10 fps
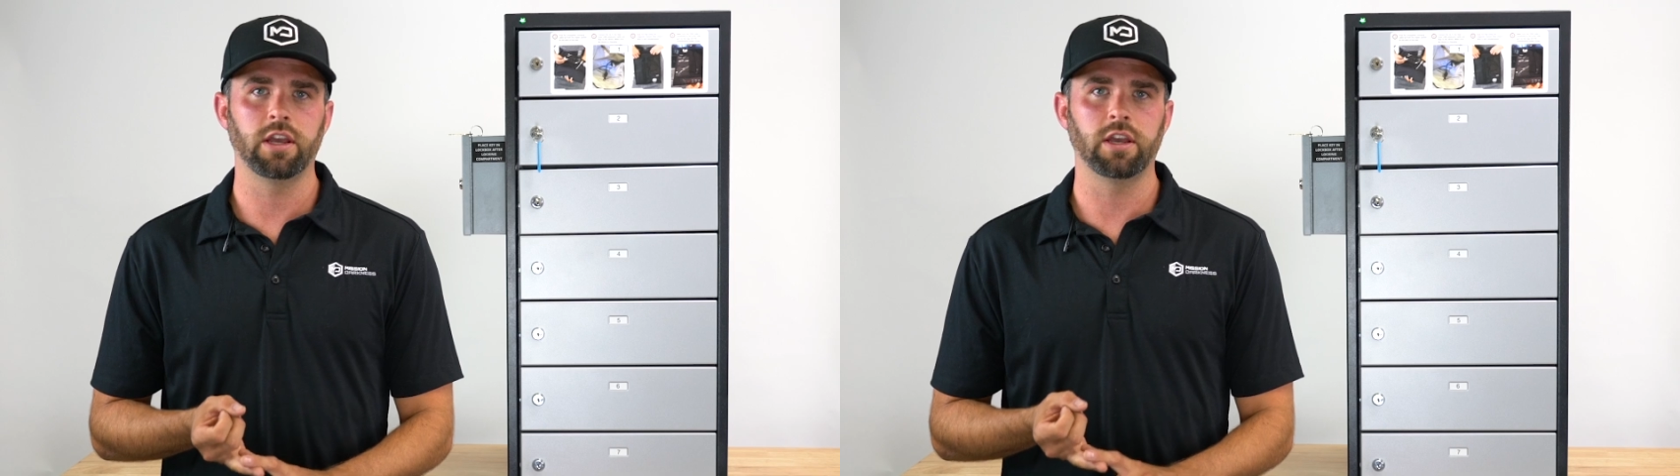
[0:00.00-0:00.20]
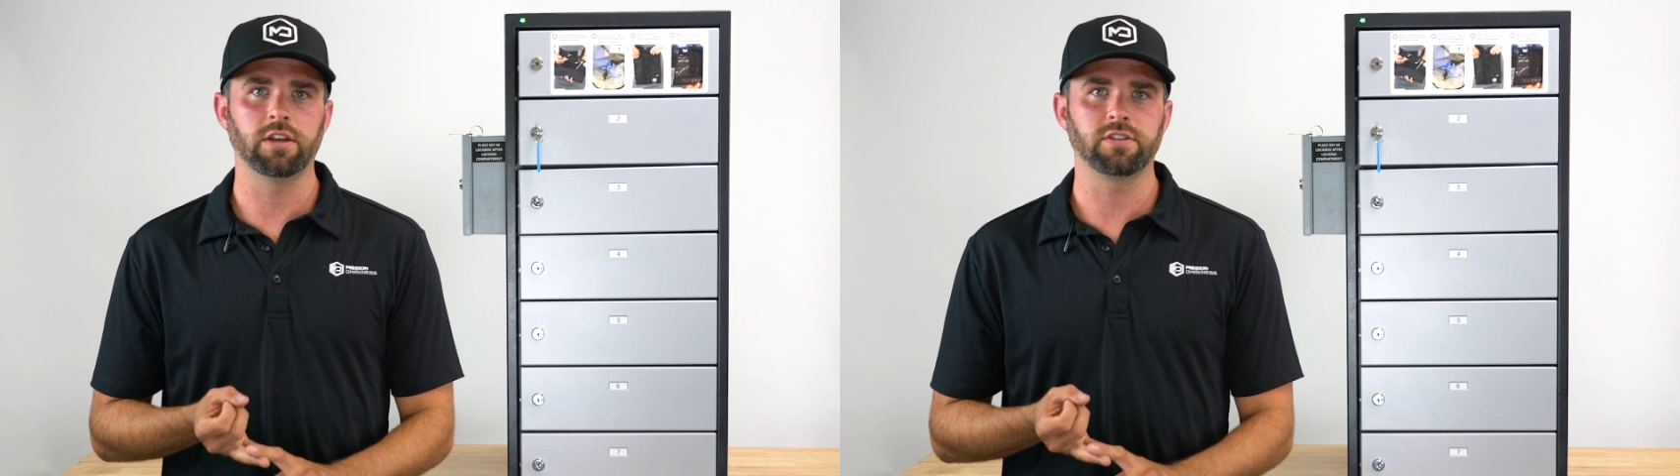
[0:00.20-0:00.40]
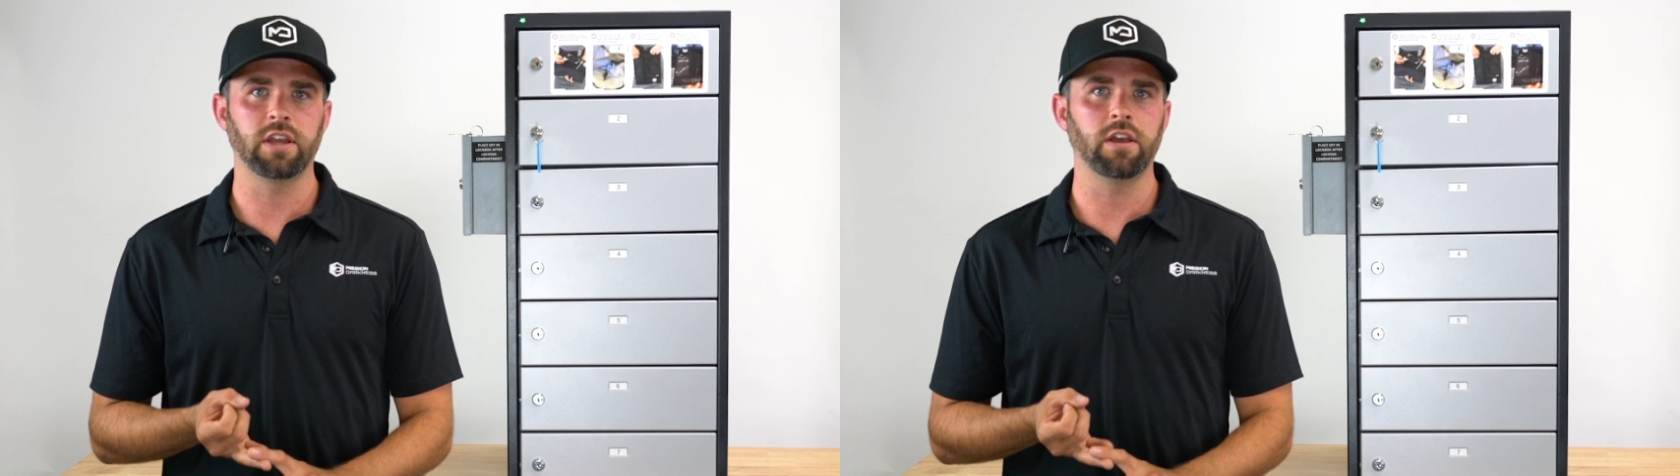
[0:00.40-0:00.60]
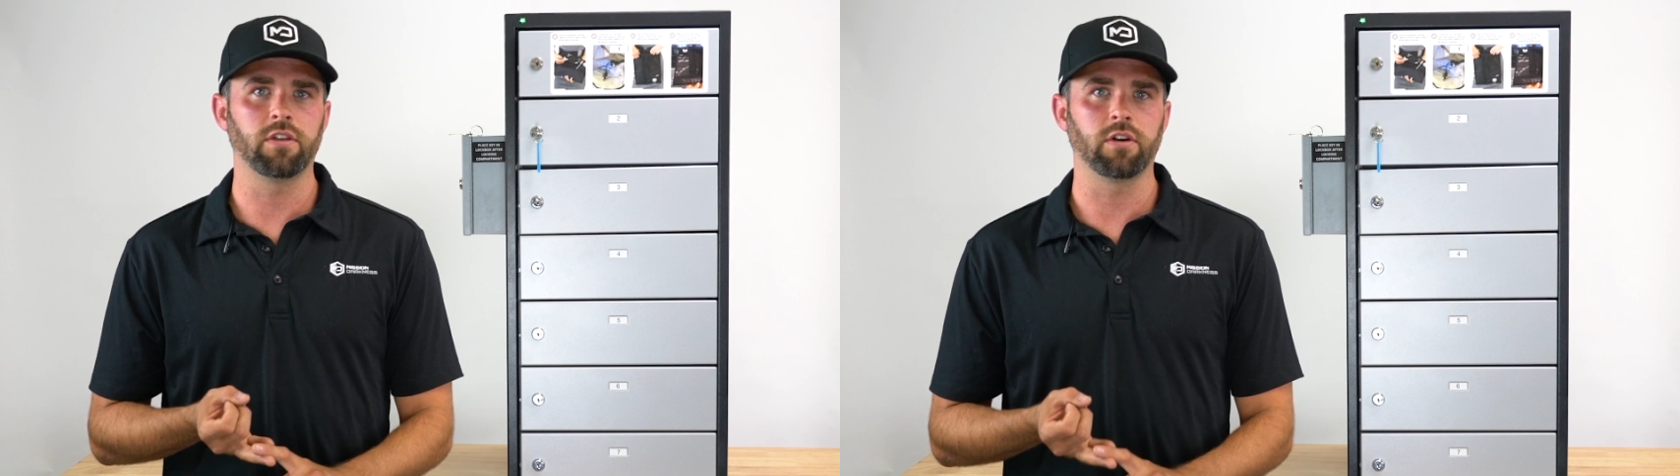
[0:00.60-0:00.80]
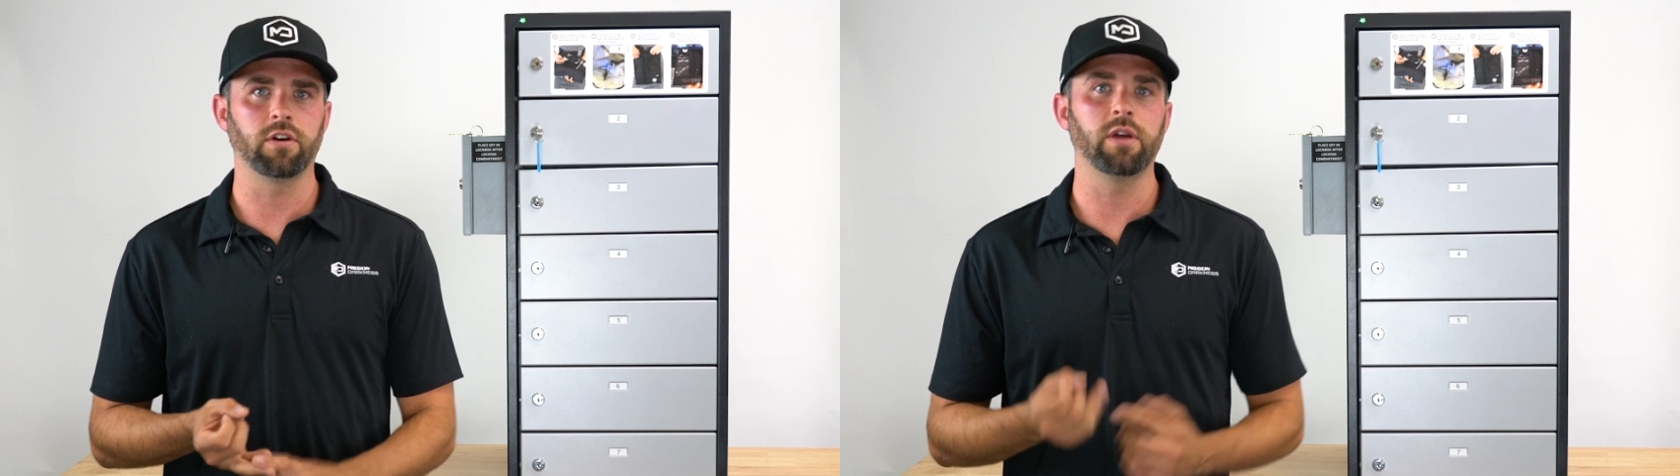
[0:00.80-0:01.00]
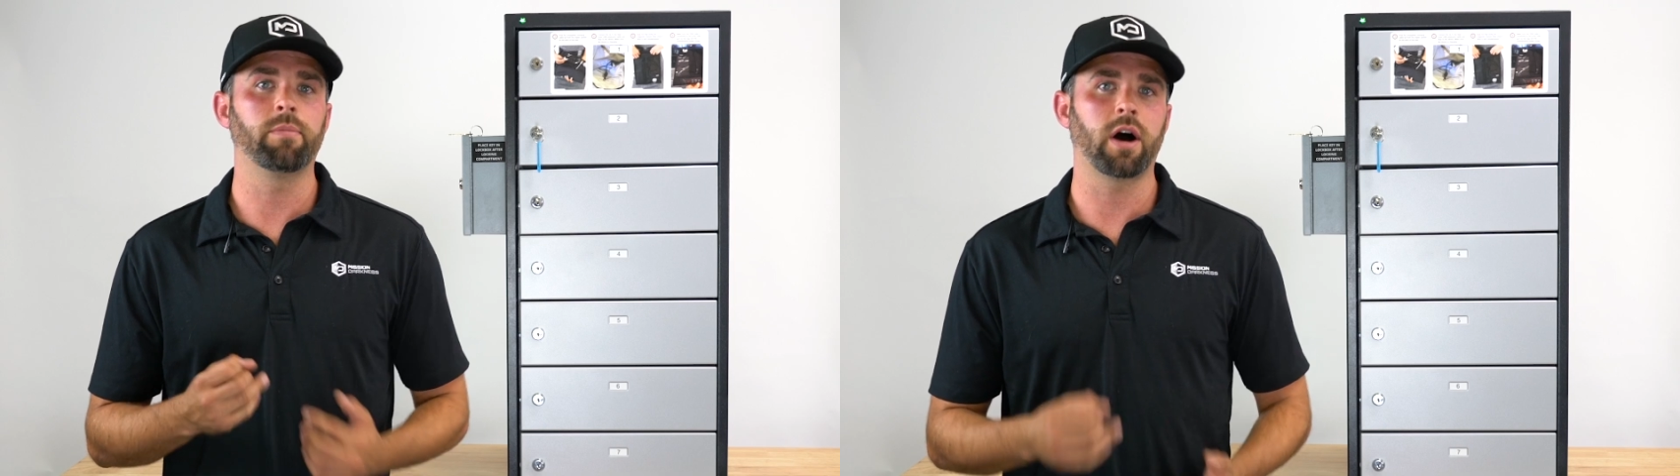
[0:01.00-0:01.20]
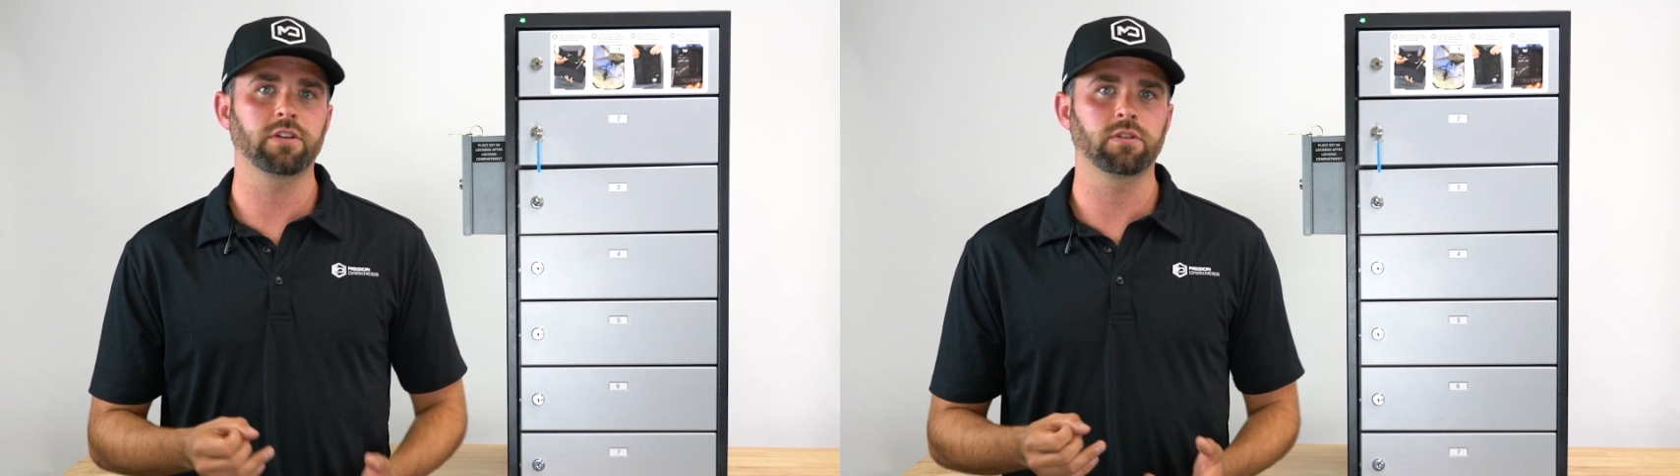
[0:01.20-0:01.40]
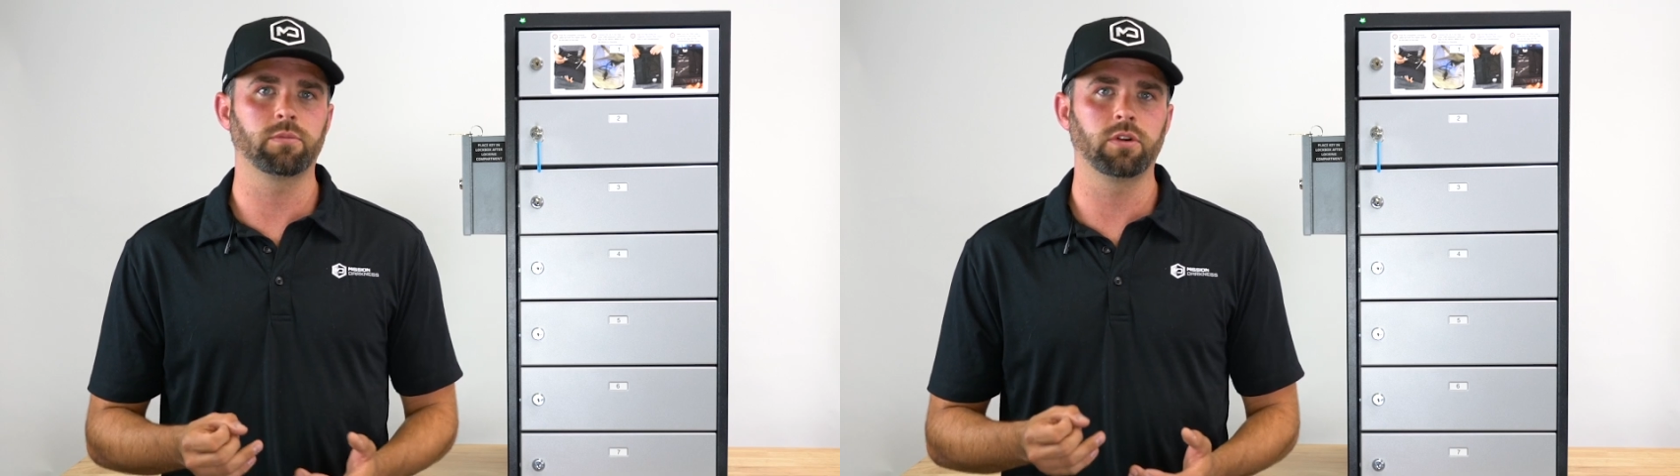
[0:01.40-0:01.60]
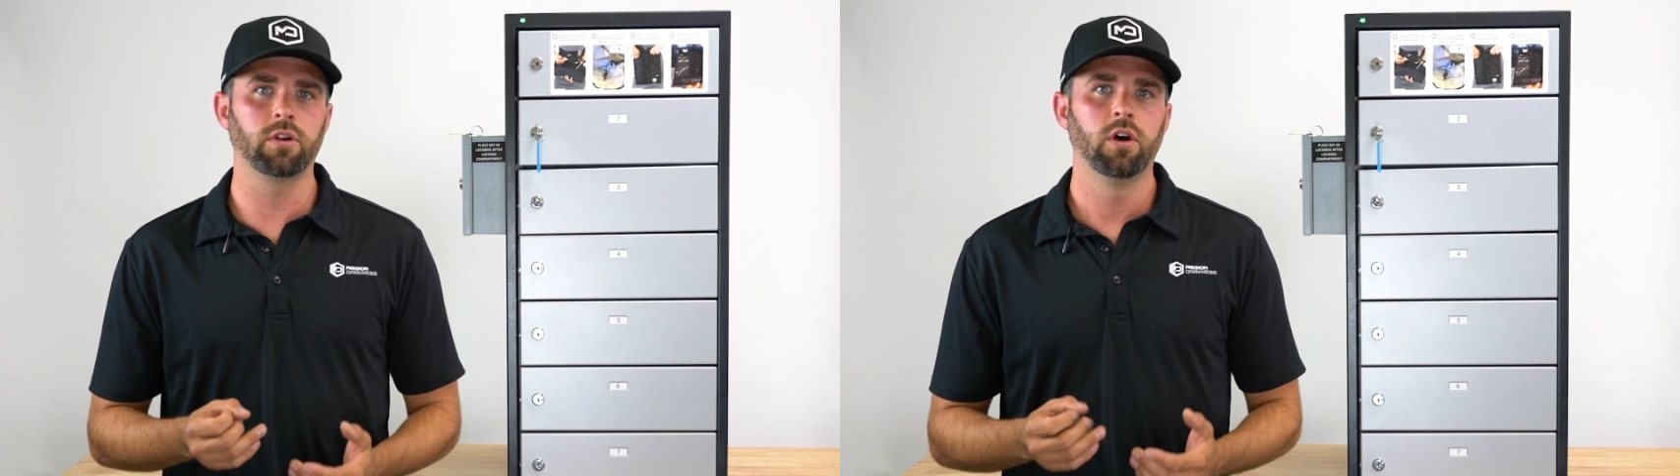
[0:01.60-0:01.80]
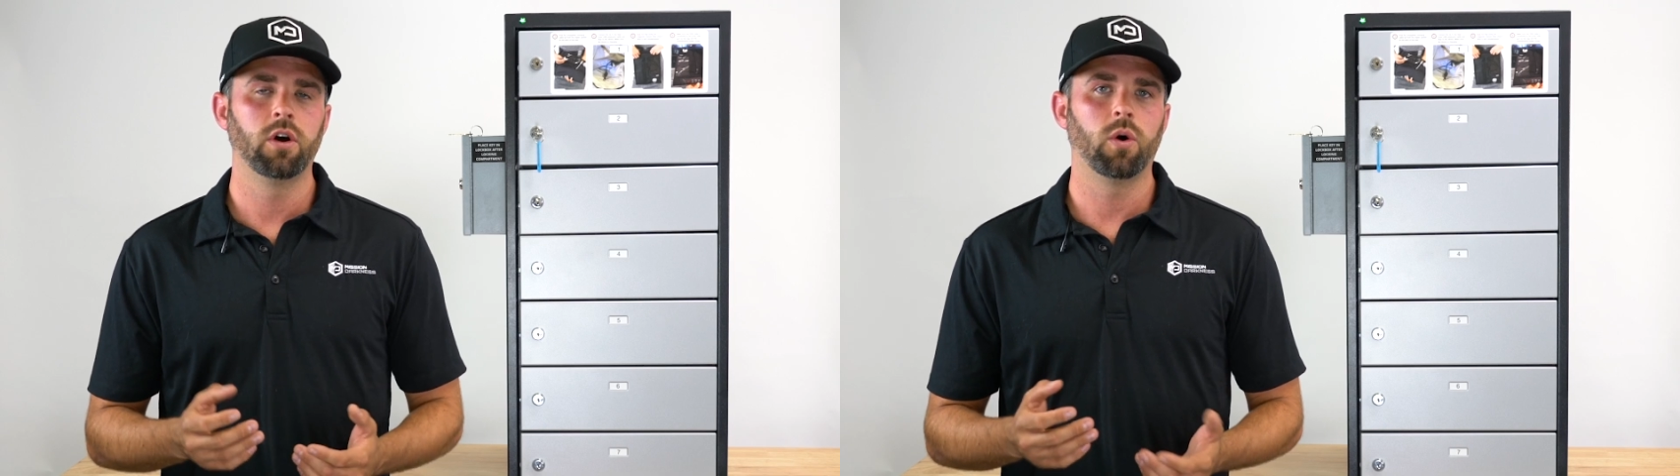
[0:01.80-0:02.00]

is either impossible